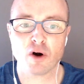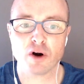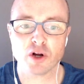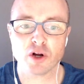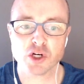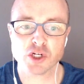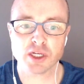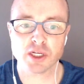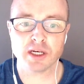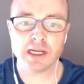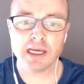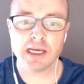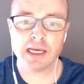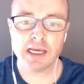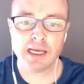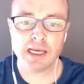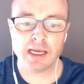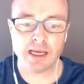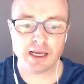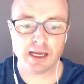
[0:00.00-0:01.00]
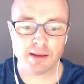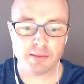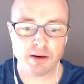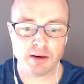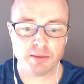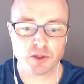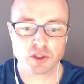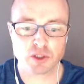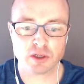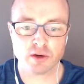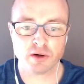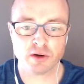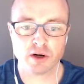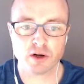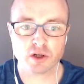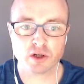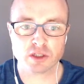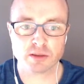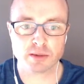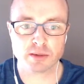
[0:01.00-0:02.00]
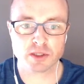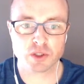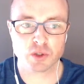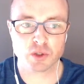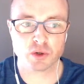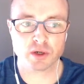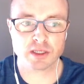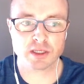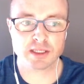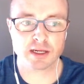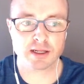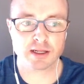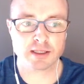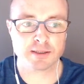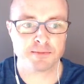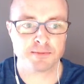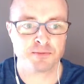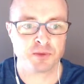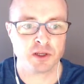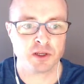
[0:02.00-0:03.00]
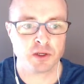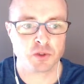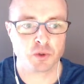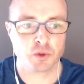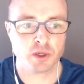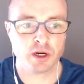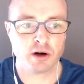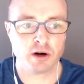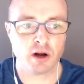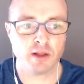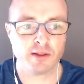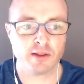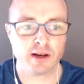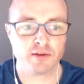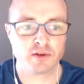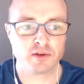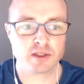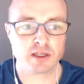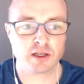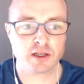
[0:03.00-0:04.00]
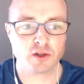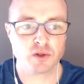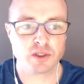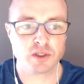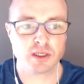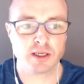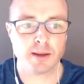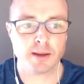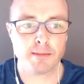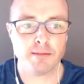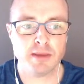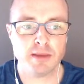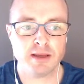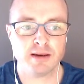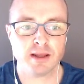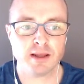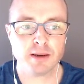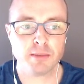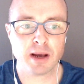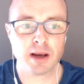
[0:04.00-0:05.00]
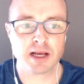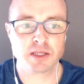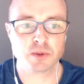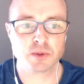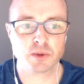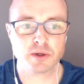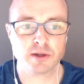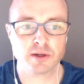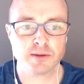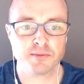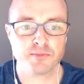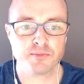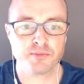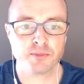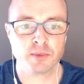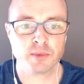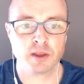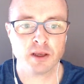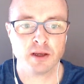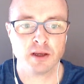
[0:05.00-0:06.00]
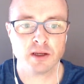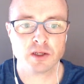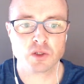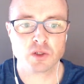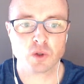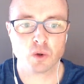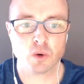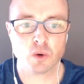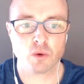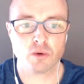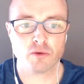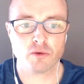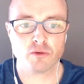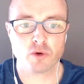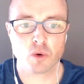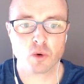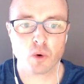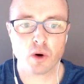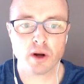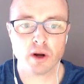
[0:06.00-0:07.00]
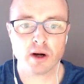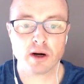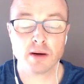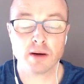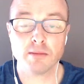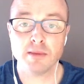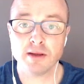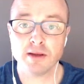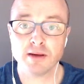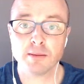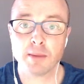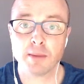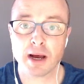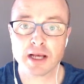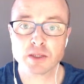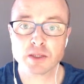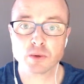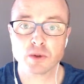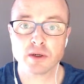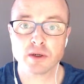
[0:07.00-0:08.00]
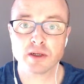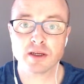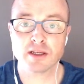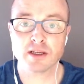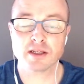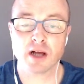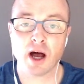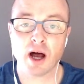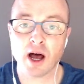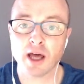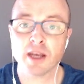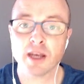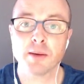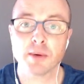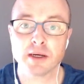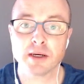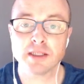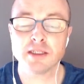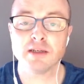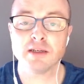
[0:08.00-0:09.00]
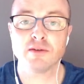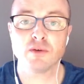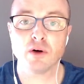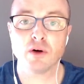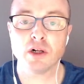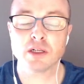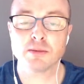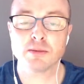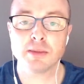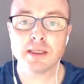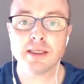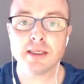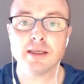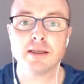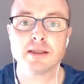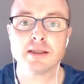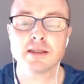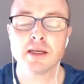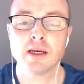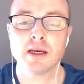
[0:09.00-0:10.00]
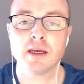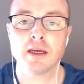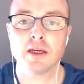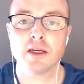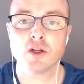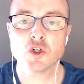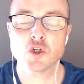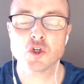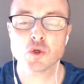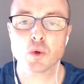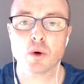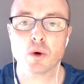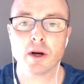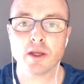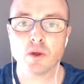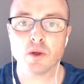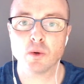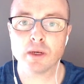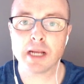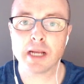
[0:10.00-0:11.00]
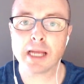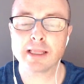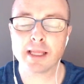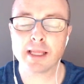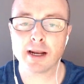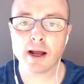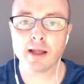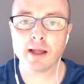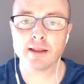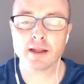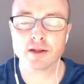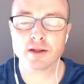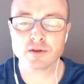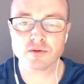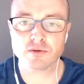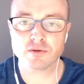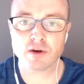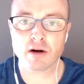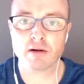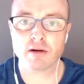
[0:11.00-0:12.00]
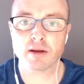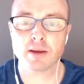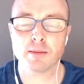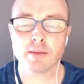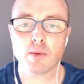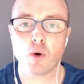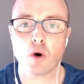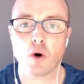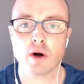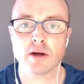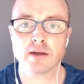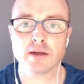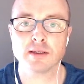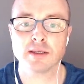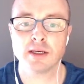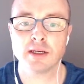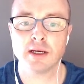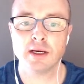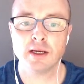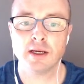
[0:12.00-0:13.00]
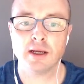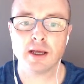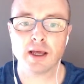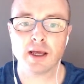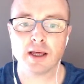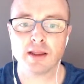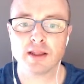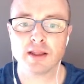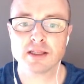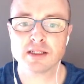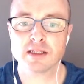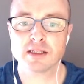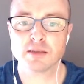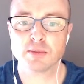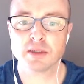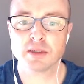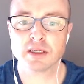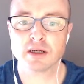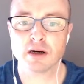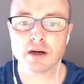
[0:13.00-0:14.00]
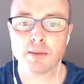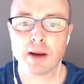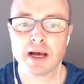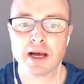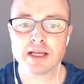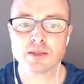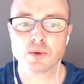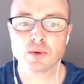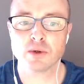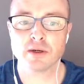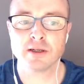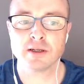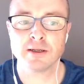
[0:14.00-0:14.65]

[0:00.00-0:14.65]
Oisin. Let me just go down here and look at some of the security settings. So here on the left hand side, you see meeting password. So require meeting password is on by default. Please ensure that you let that on. That is very important. This is the particular password.